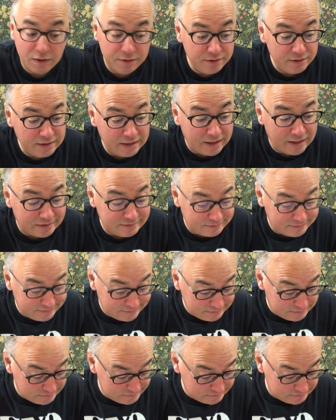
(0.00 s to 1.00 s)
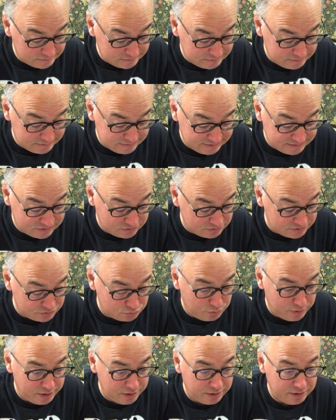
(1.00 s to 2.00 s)
yeah, this was
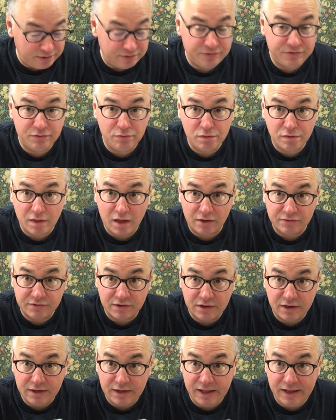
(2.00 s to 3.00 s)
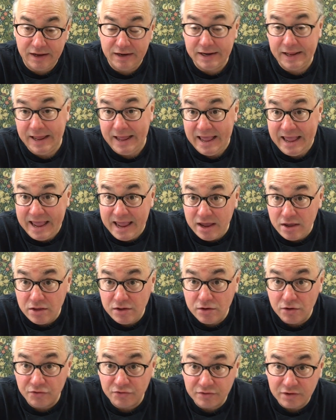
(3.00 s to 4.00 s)
written in 2008, eight
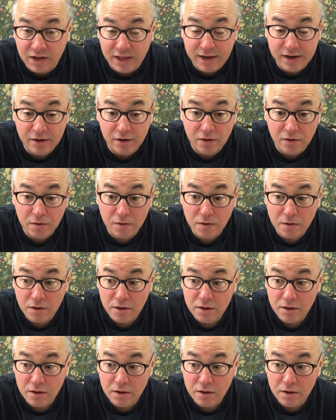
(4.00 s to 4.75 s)
years later.